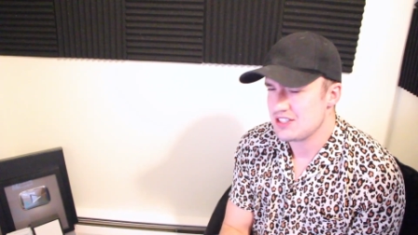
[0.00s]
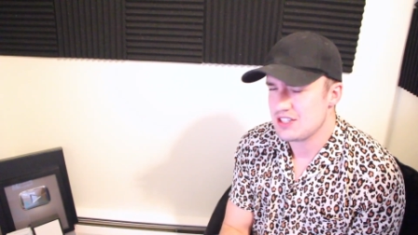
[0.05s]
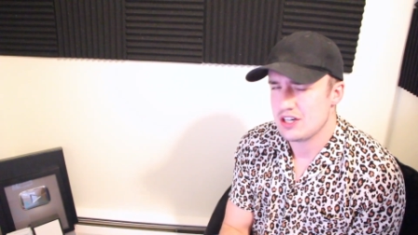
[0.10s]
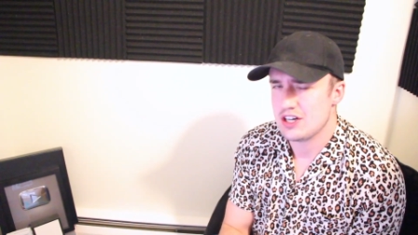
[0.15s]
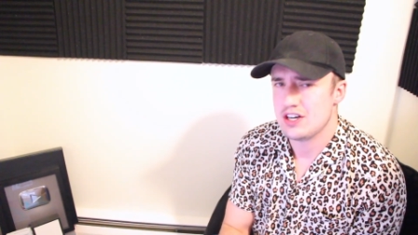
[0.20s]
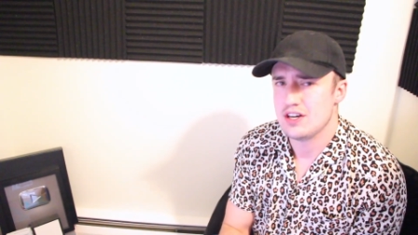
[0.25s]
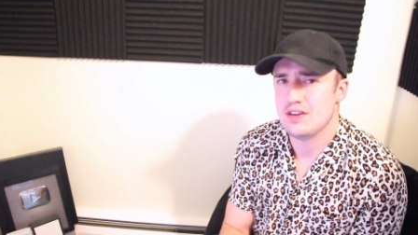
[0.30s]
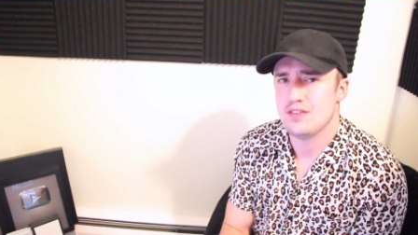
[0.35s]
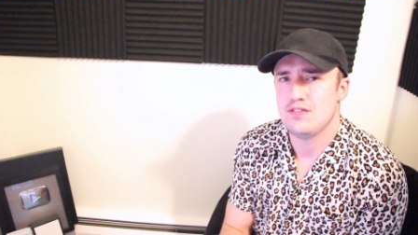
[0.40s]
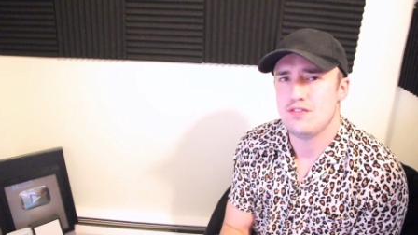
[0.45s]

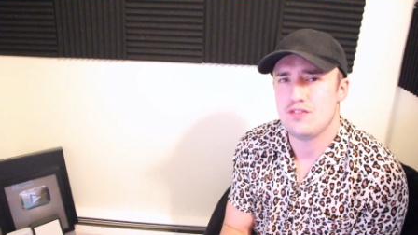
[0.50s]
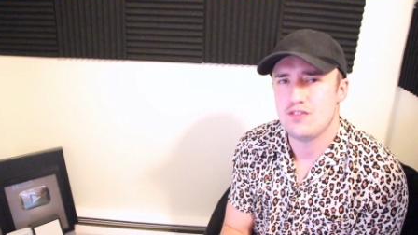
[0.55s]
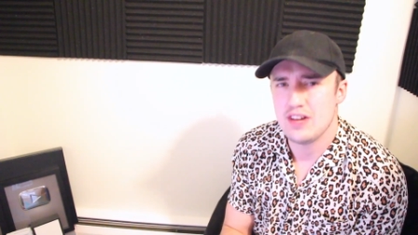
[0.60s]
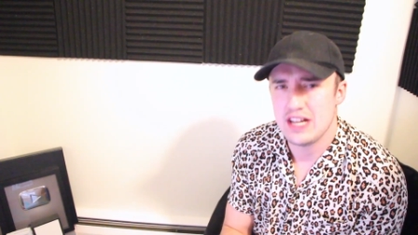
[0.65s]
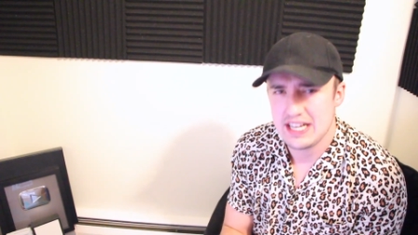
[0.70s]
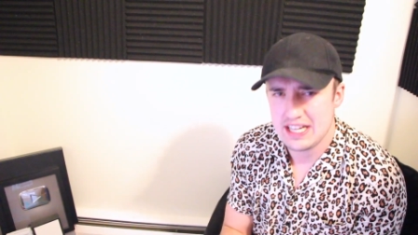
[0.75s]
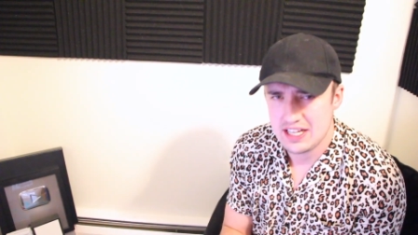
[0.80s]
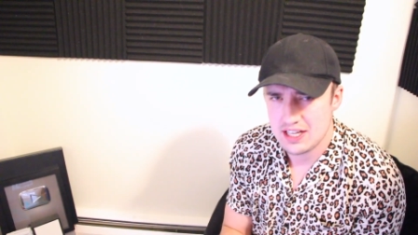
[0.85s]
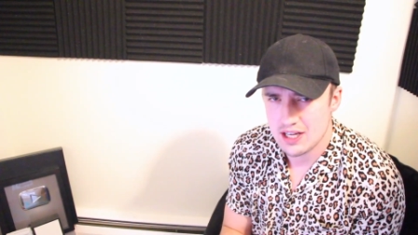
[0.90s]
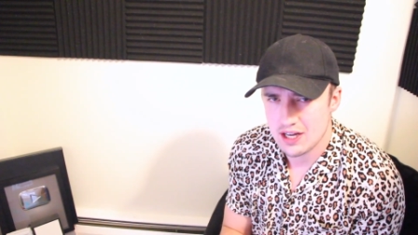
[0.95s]
to her
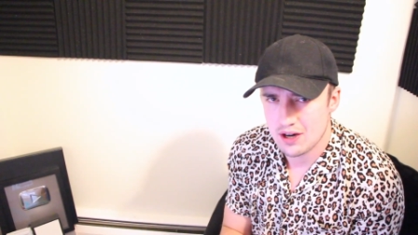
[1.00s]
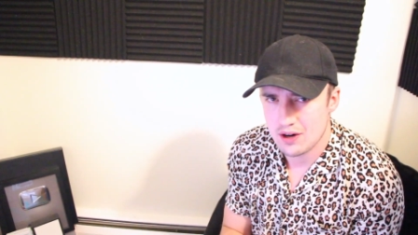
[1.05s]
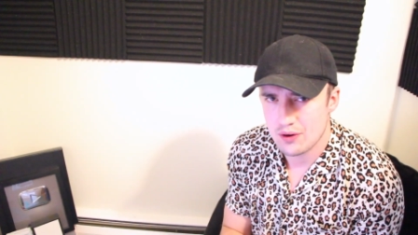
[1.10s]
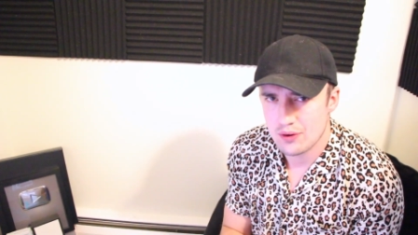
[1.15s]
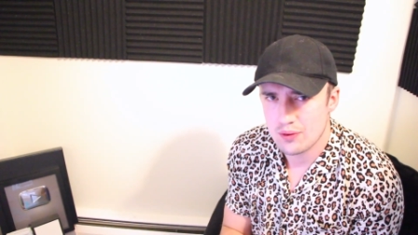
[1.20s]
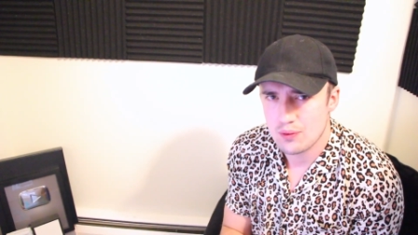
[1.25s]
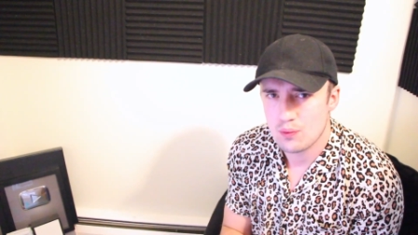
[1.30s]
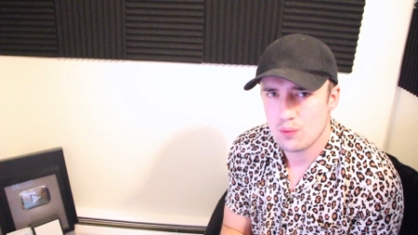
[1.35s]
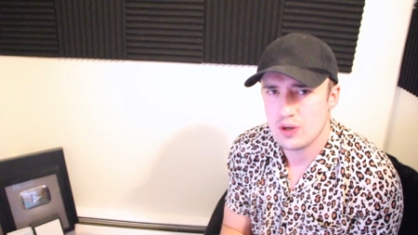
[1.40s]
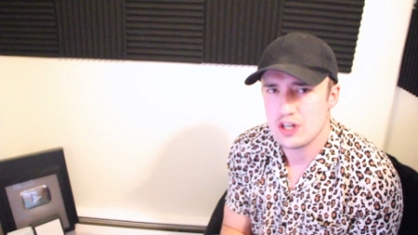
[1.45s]

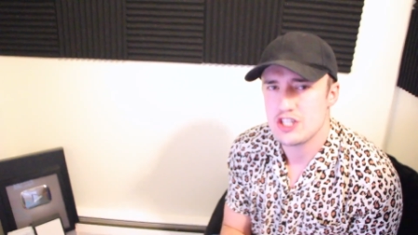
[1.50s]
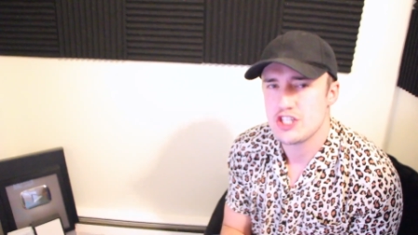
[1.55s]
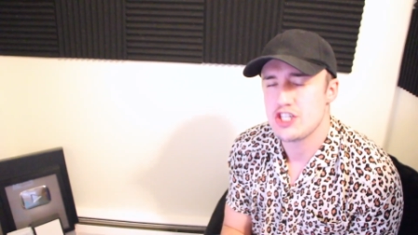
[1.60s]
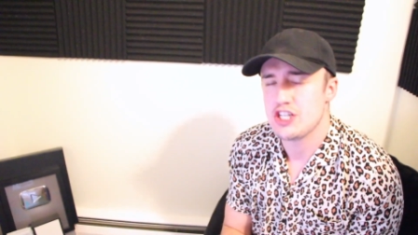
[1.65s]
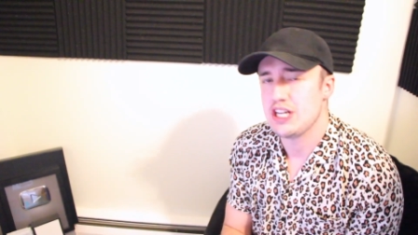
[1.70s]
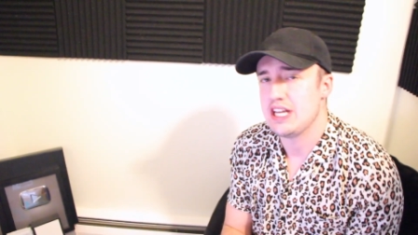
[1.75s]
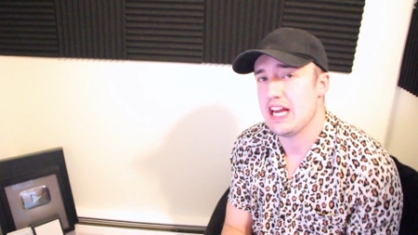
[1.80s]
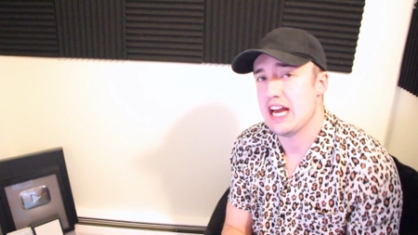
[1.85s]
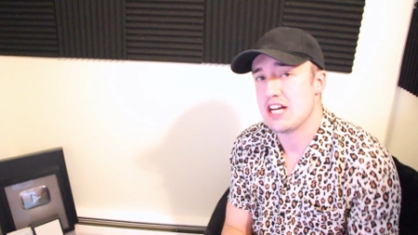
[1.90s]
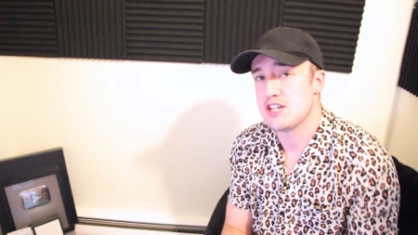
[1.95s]
video where
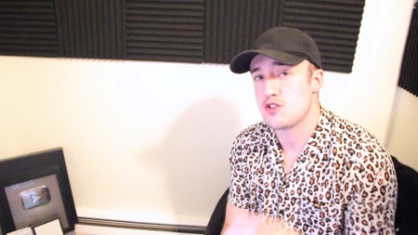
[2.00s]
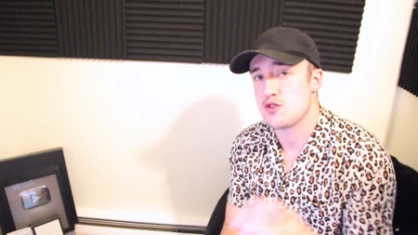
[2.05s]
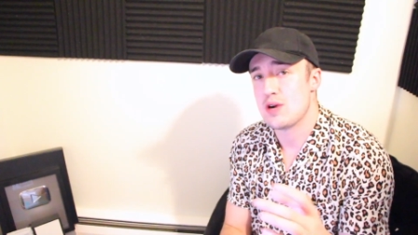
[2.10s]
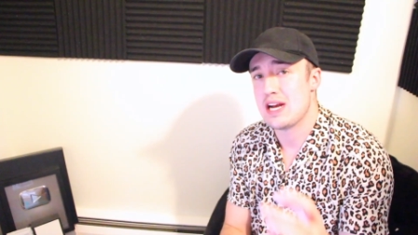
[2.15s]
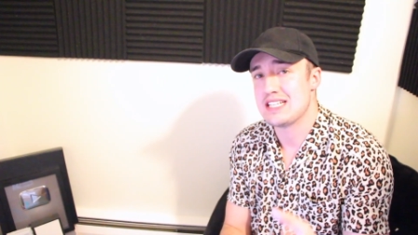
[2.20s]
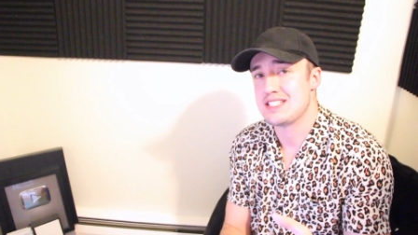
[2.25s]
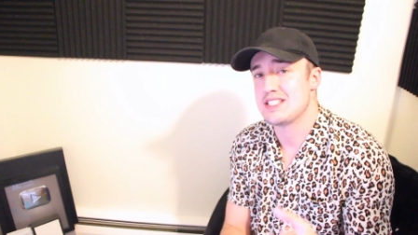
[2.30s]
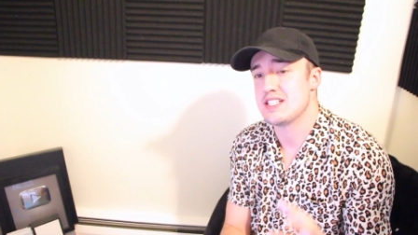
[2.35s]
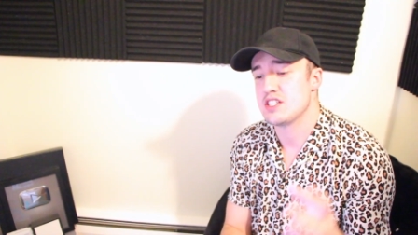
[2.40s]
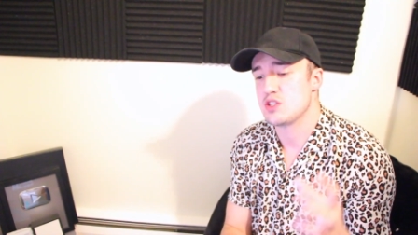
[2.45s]
she
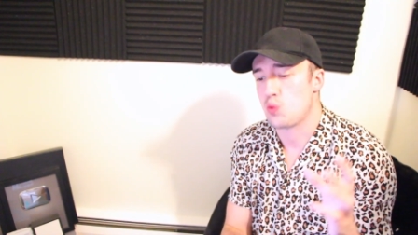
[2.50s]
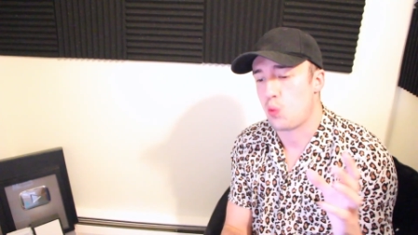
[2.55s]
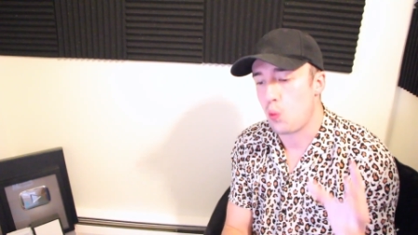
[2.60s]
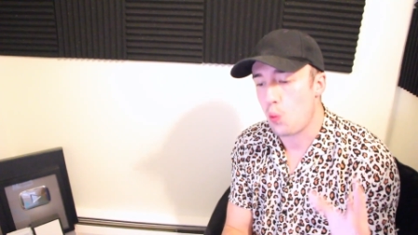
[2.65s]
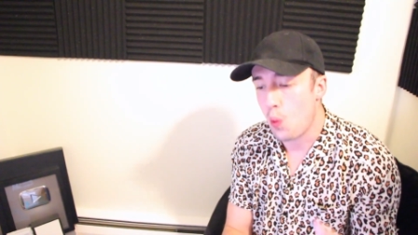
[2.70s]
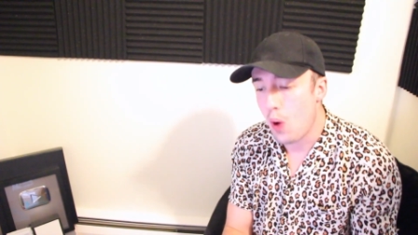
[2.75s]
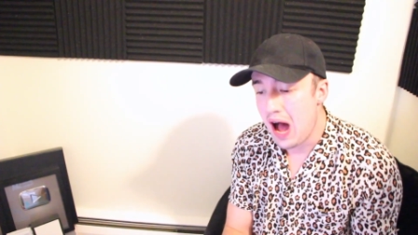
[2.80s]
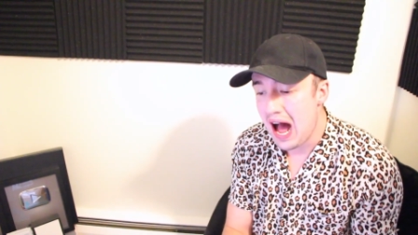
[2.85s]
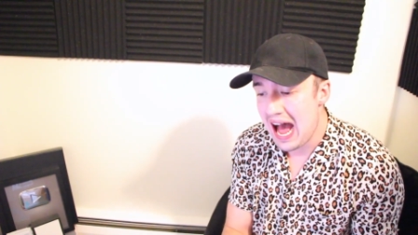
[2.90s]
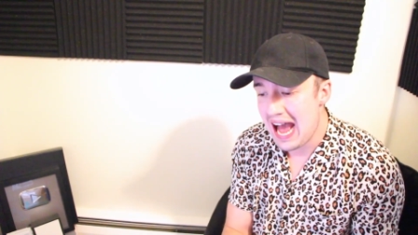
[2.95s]
addresses
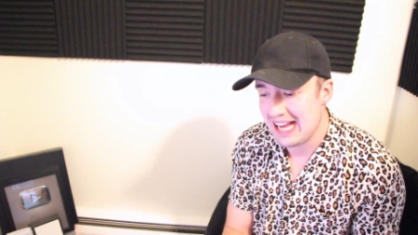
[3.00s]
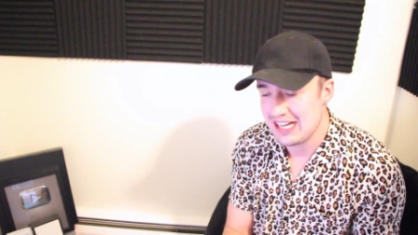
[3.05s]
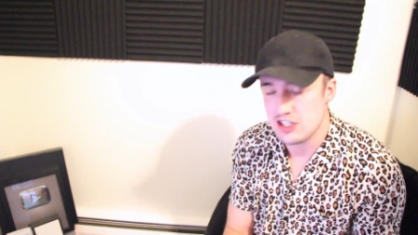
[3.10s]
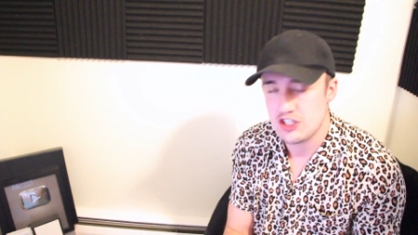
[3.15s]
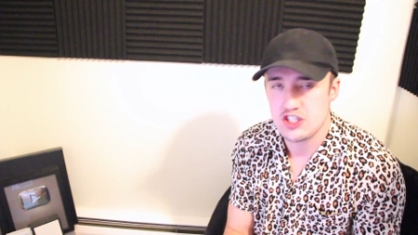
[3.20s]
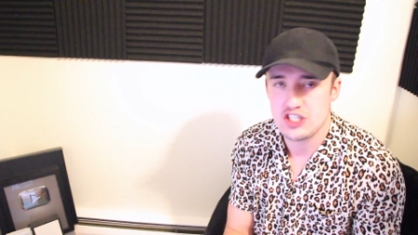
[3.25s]
why